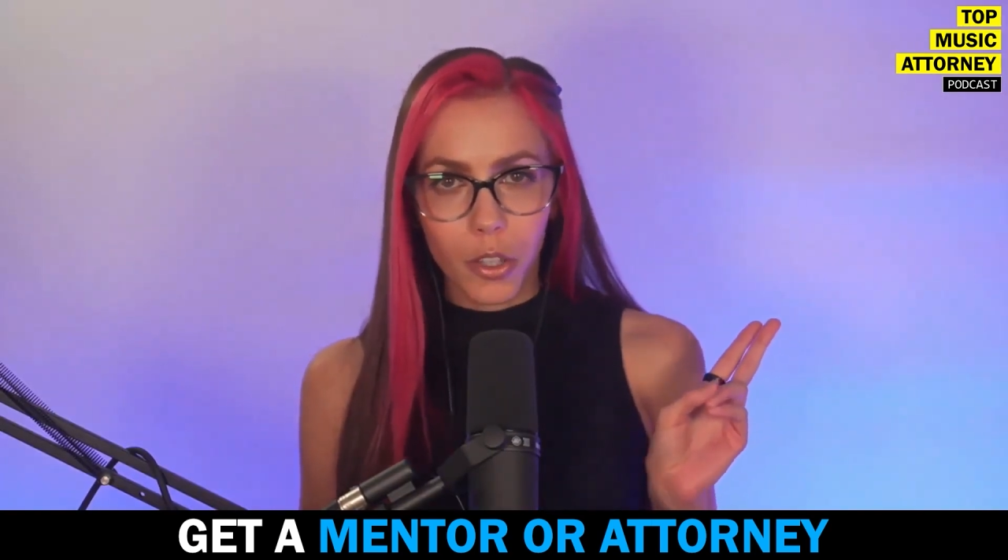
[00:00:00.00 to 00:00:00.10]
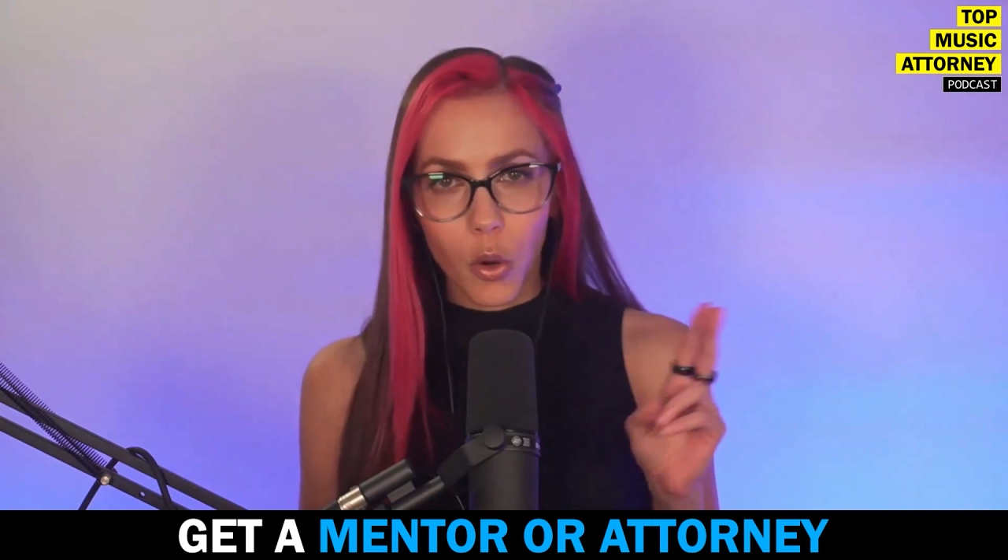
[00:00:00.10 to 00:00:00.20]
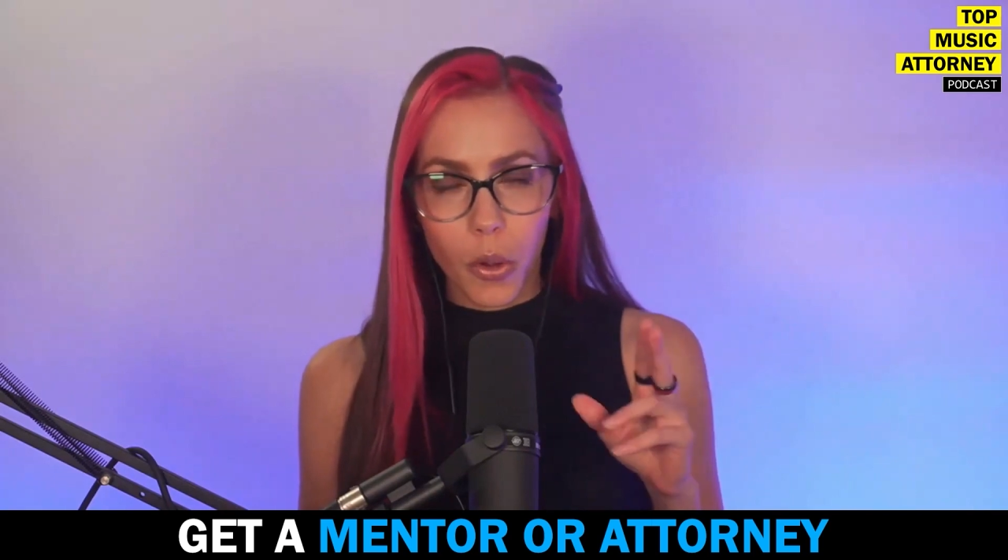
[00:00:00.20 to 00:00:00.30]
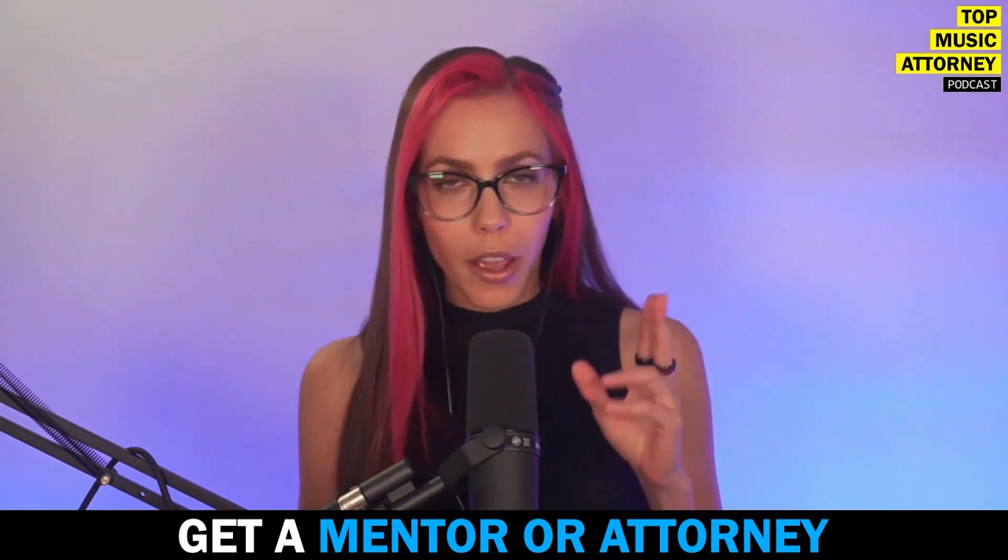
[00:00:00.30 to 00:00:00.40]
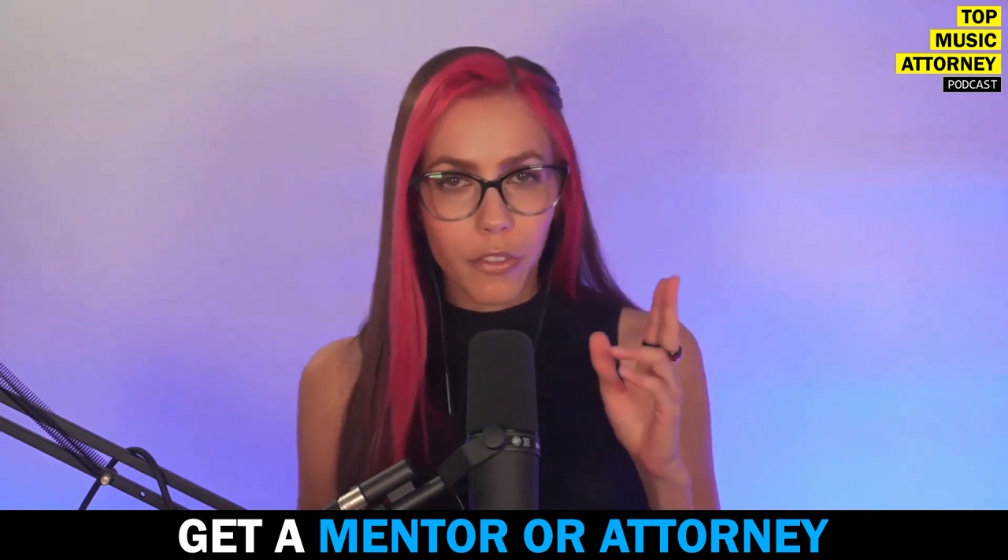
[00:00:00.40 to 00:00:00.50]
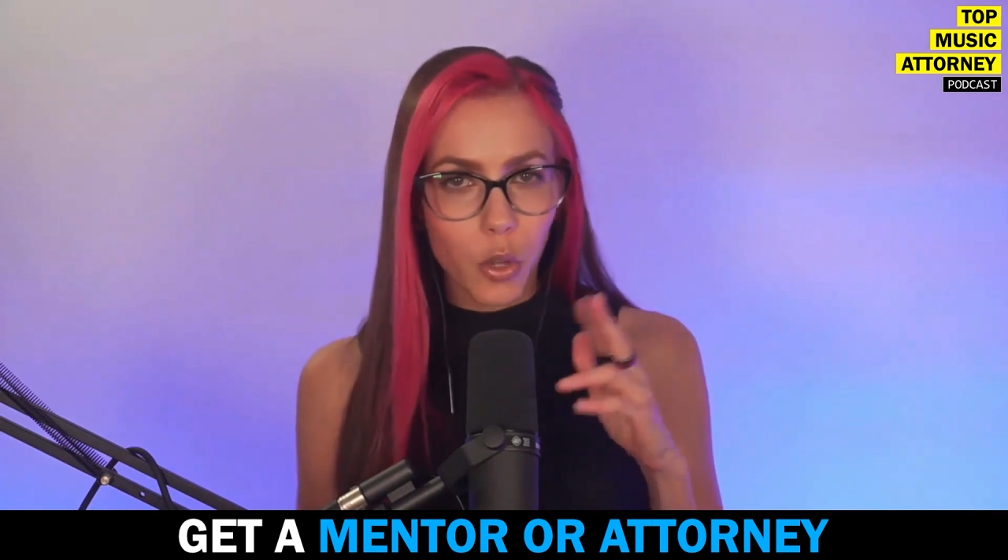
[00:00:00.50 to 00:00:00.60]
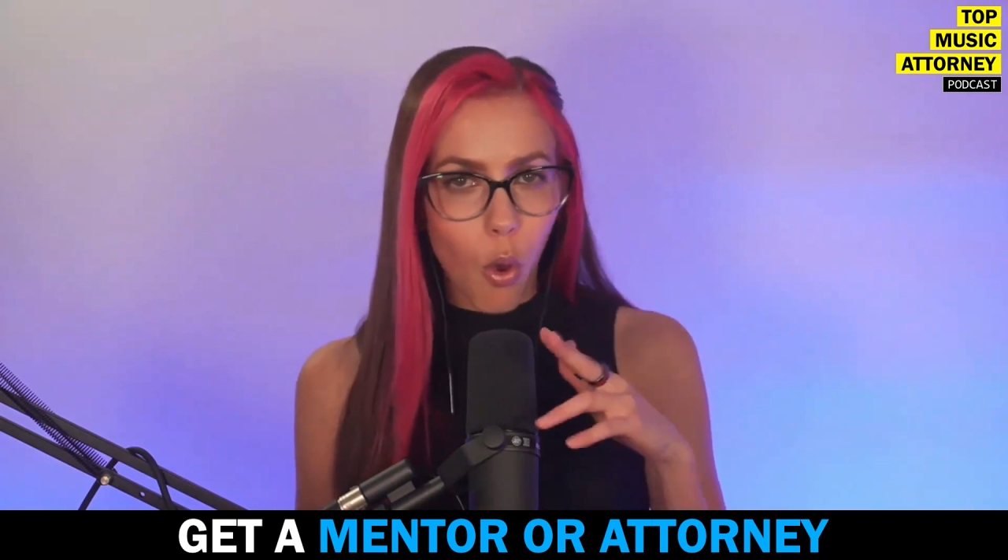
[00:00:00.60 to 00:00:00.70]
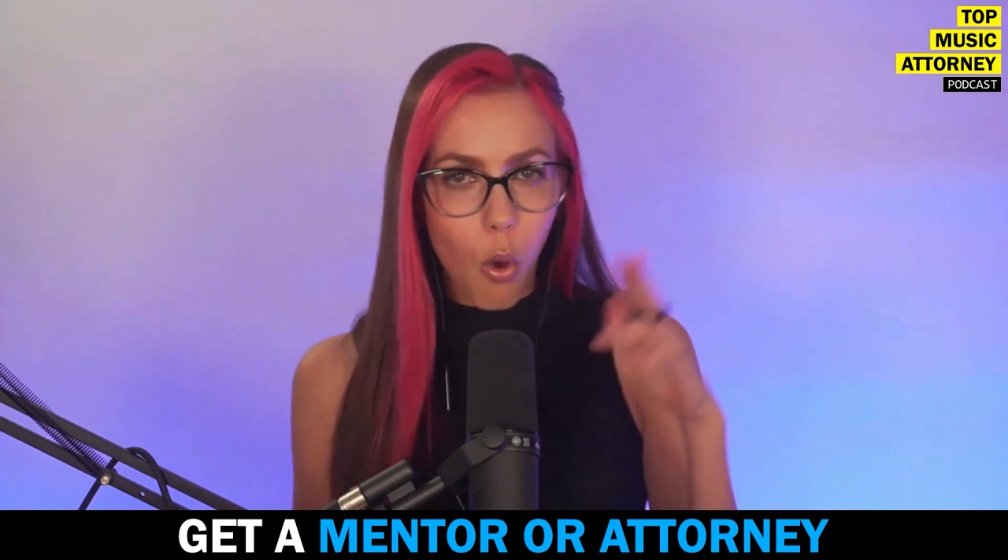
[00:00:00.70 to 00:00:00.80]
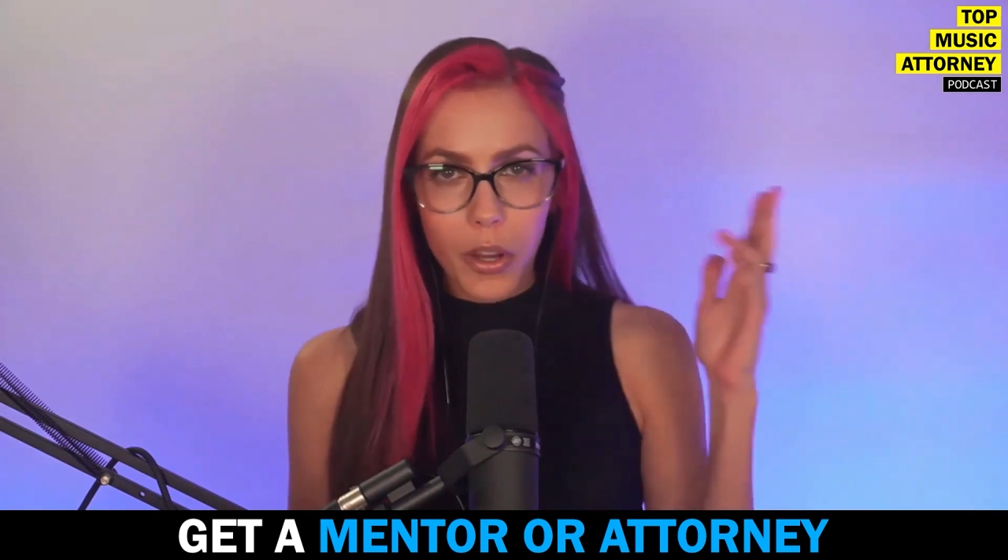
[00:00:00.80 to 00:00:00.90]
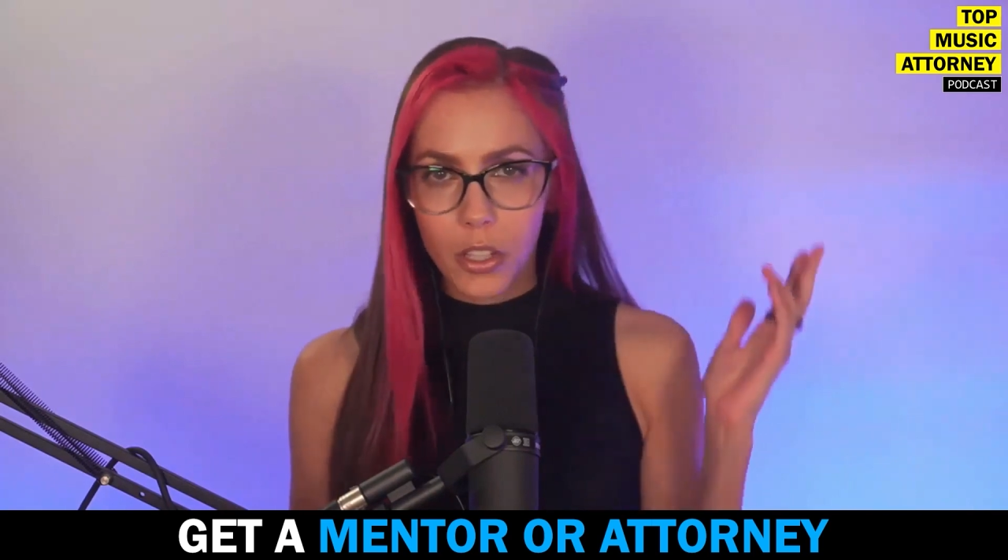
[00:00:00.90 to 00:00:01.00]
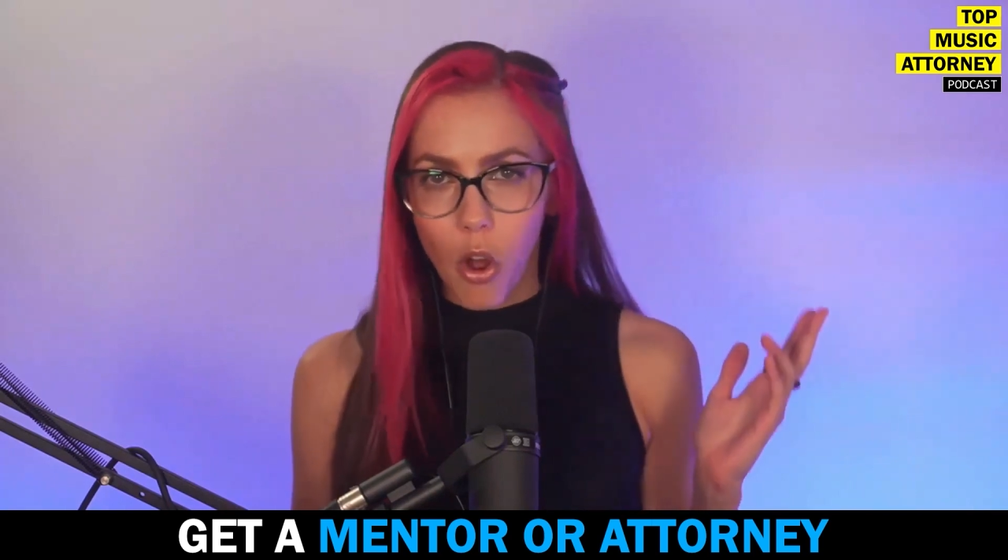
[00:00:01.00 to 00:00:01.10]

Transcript: You don't want to have to always